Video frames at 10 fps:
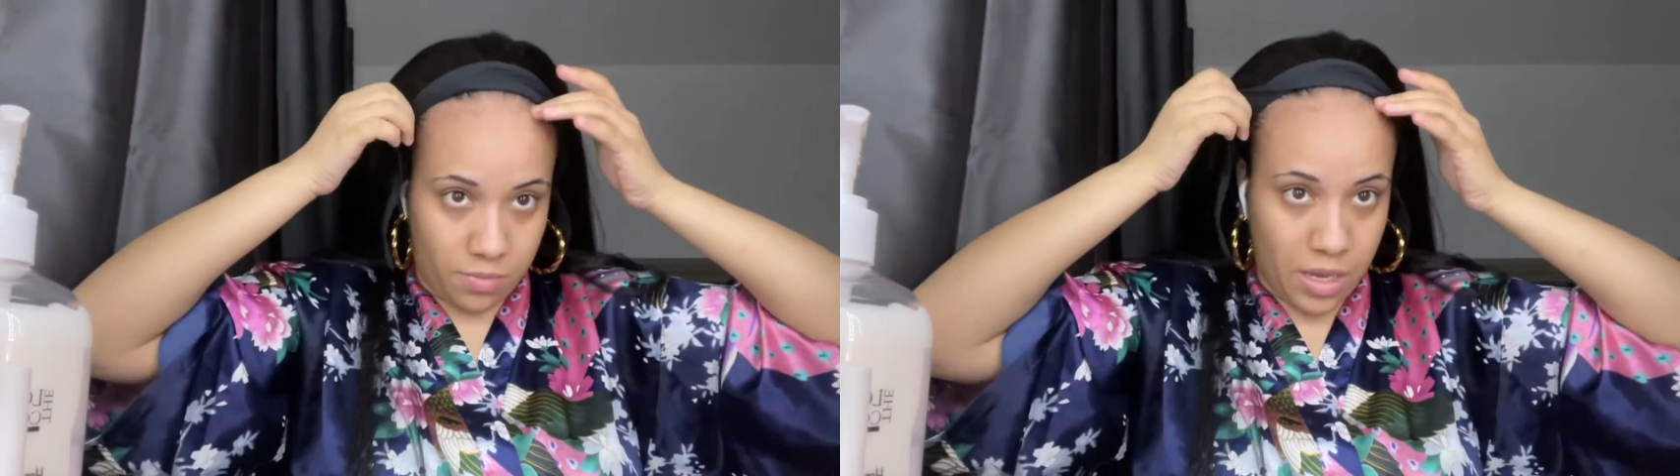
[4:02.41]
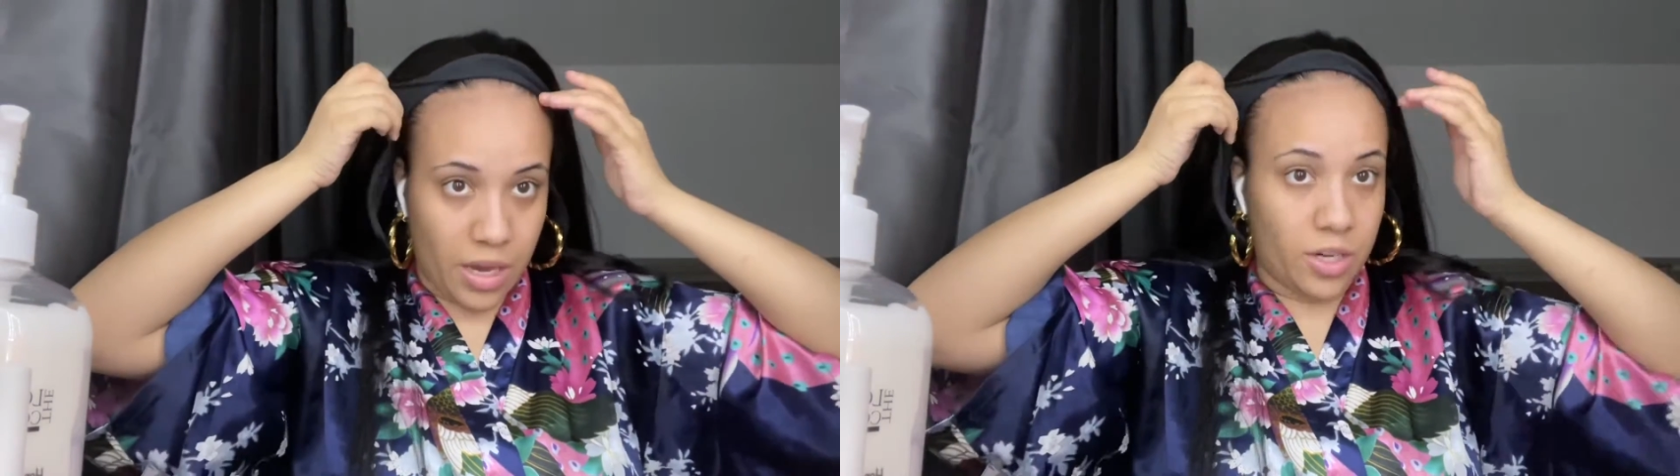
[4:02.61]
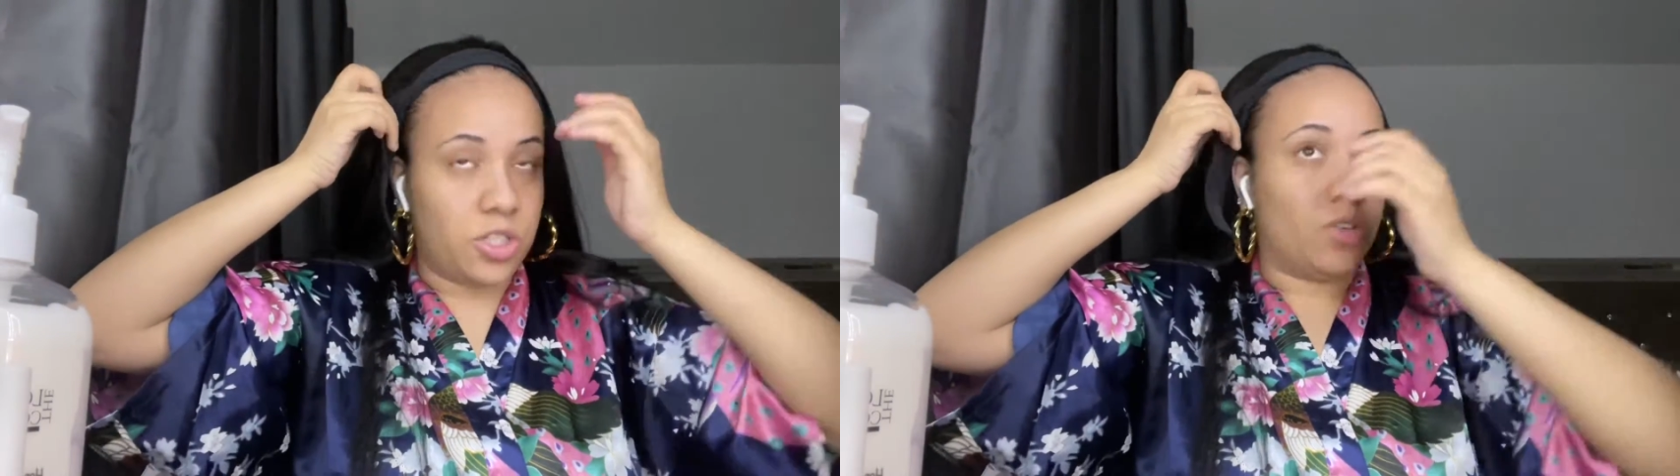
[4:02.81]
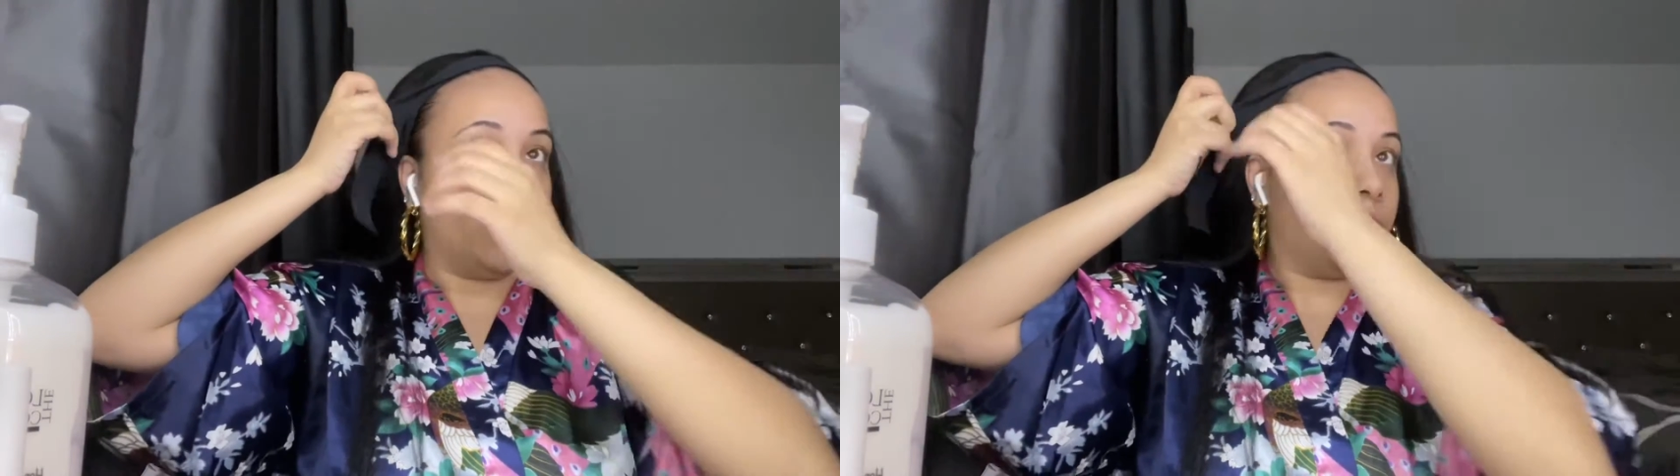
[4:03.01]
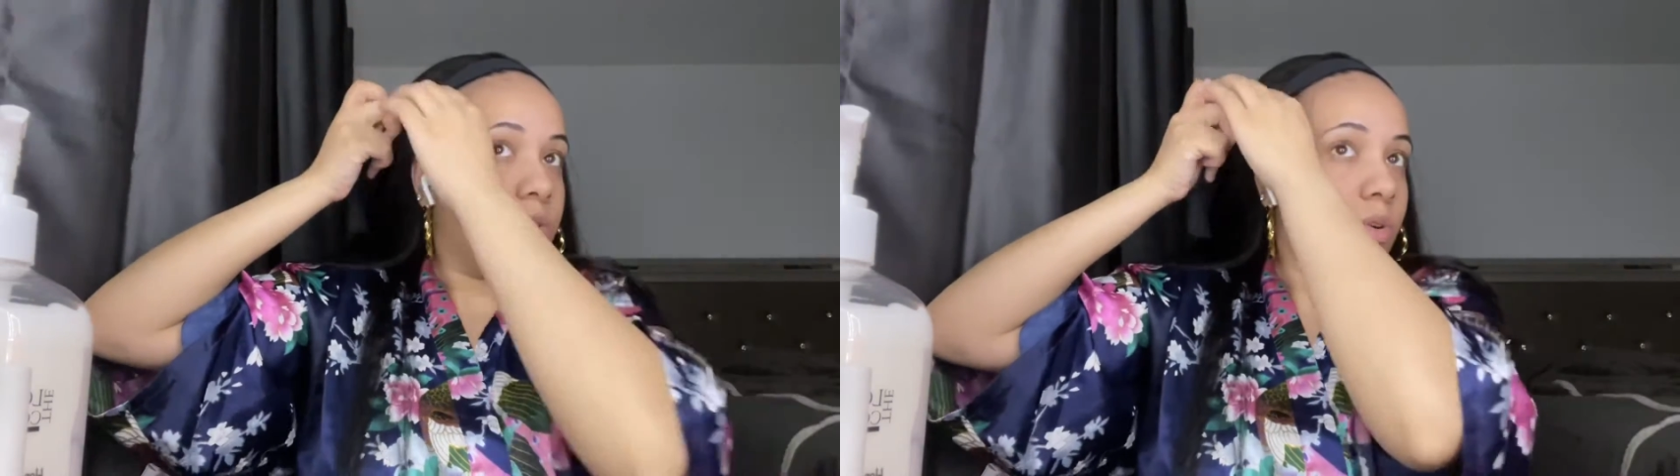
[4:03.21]
hair shown
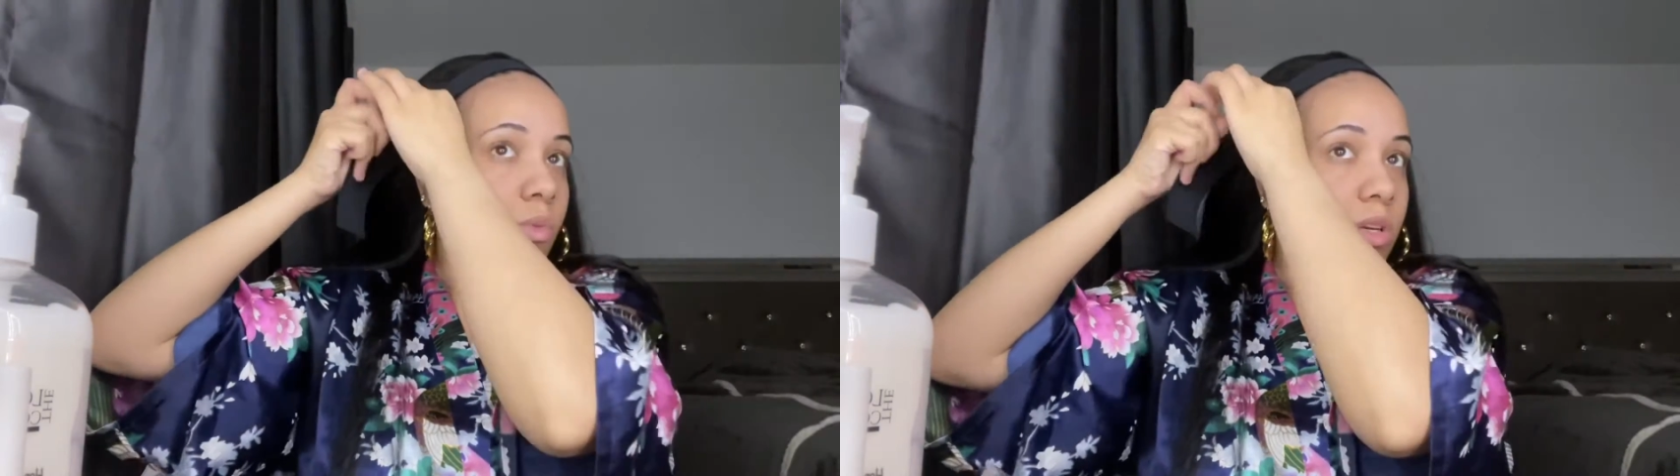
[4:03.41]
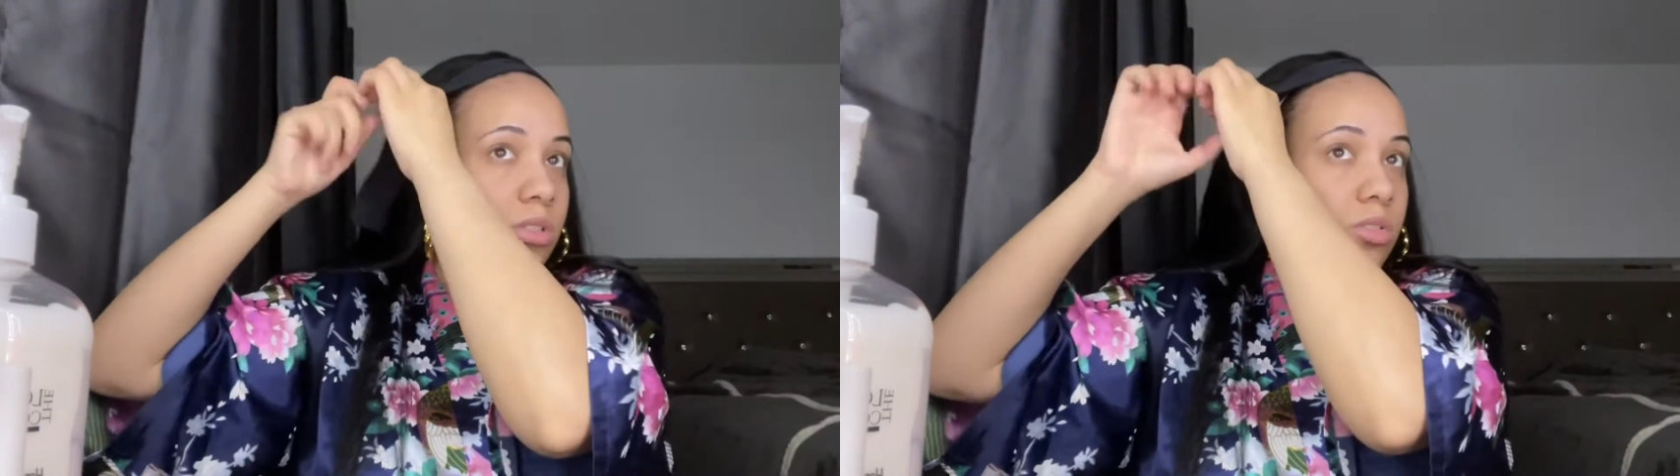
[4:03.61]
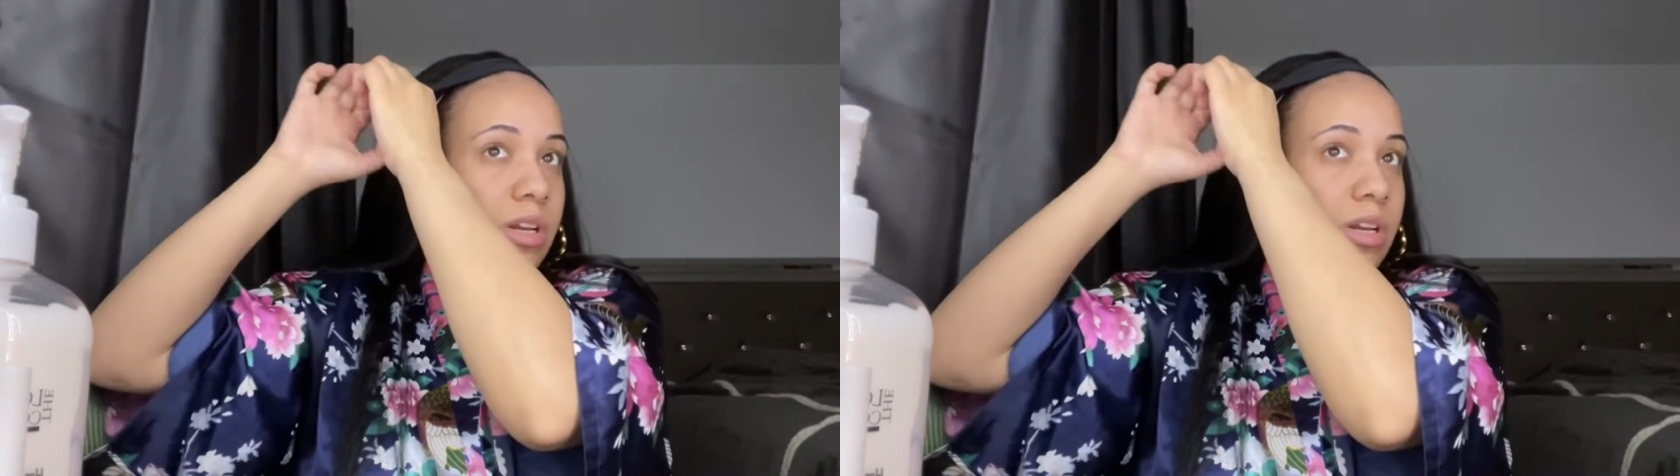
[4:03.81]
if you don't want to